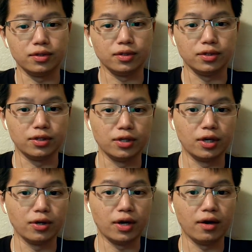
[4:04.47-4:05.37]

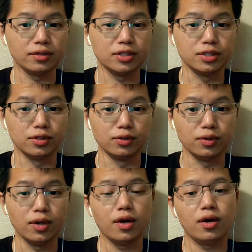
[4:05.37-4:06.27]
know how to
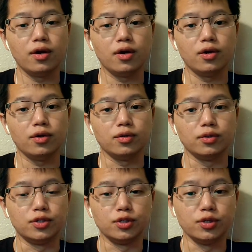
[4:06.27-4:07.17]

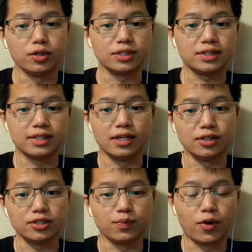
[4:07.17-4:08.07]
do your
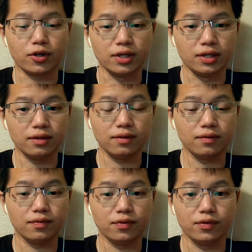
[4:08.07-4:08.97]
sales and marketing,
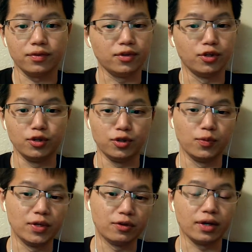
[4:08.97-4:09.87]
you'll
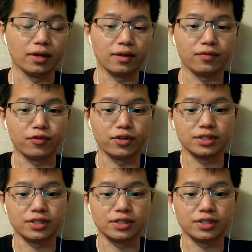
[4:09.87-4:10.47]
be great for this.